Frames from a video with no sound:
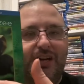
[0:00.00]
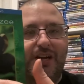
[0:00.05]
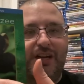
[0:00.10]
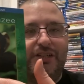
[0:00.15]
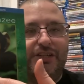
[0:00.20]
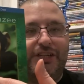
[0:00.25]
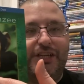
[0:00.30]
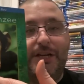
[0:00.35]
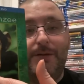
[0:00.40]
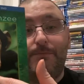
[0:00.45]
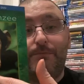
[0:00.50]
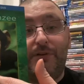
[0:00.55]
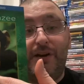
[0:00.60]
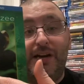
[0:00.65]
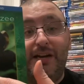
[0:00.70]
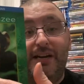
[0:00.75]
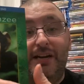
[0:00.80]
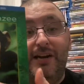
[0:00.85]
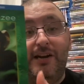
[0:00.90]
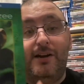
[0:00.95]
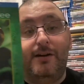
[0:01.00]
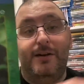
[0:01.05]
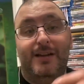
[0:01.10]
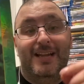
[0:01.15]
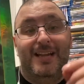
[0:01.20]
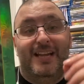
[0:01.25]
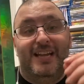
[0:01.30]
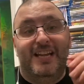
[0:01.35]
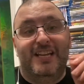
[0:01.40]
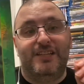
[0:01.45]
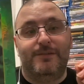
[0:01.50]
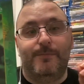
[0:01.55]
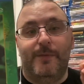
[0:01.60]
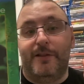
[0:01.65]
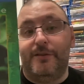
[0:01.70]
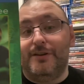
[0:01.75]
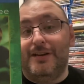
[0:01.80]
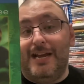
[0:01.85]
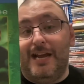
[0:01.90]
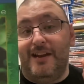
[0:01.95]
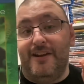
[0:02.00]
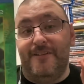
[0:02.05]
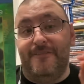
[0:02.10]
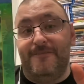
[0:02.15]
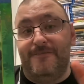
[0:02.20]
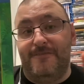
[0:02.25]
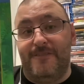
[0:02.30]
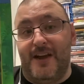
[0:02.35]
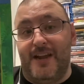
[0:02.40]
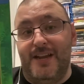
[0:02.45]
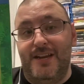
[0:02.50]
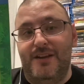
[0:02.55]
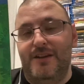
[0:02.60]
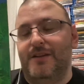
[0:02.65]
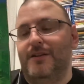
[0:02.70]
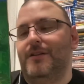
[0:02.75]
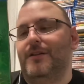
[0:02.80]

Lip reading: chimp right here, his mother got in a fight